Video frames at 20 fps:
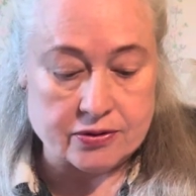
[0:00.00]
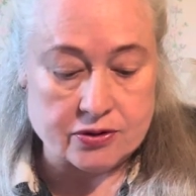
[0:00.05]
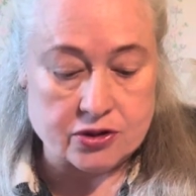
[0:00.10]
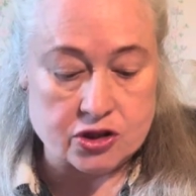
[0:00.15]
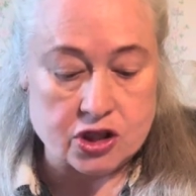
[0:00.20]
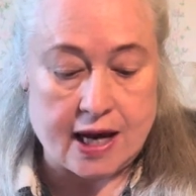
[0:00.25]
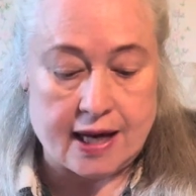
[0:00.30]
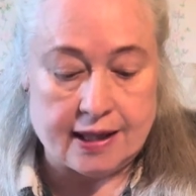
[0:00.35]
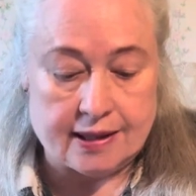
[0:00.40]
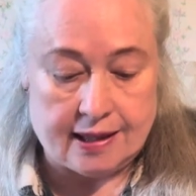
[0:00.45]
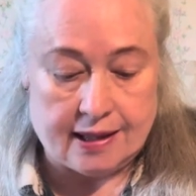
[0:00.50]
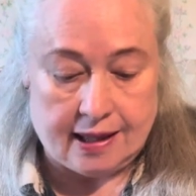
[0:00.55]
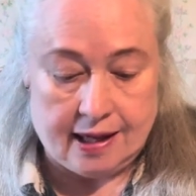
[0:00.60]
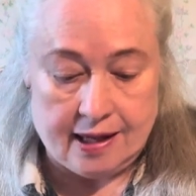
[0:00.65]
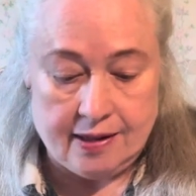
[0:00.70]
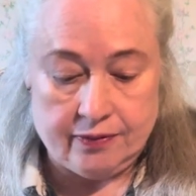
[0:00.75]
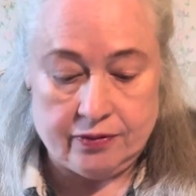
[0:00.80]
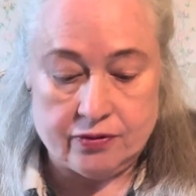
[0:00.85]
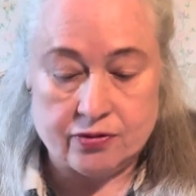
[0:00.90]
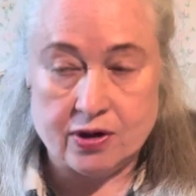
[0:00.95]

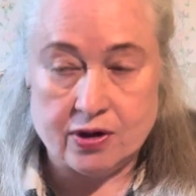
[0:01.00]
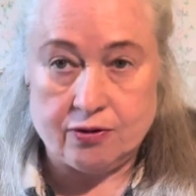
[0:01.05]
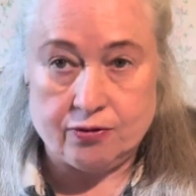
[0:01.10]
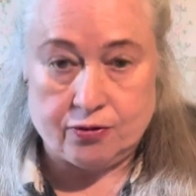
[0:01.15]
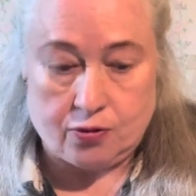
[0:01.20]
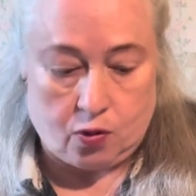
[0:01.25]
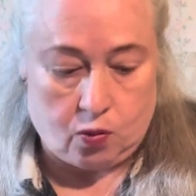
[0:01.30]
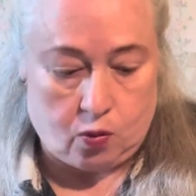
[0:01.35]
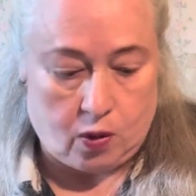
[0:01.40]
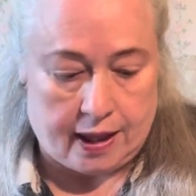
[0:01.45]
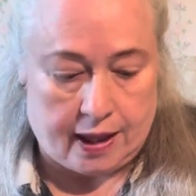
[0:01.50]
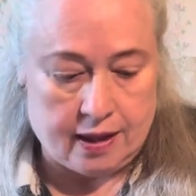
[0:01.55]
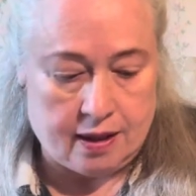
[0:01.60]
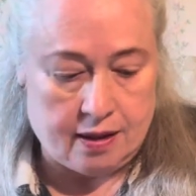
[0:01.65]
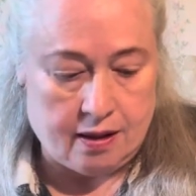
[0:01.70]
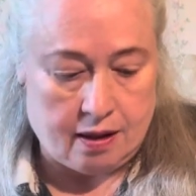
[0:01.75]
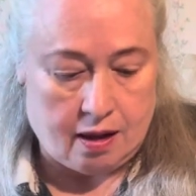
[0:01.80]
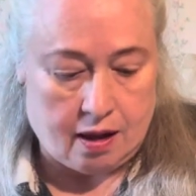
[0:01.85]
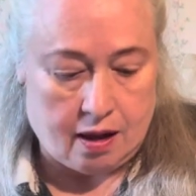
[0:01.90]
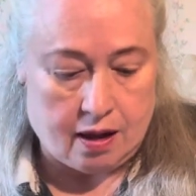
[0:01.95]
Chandler, 341,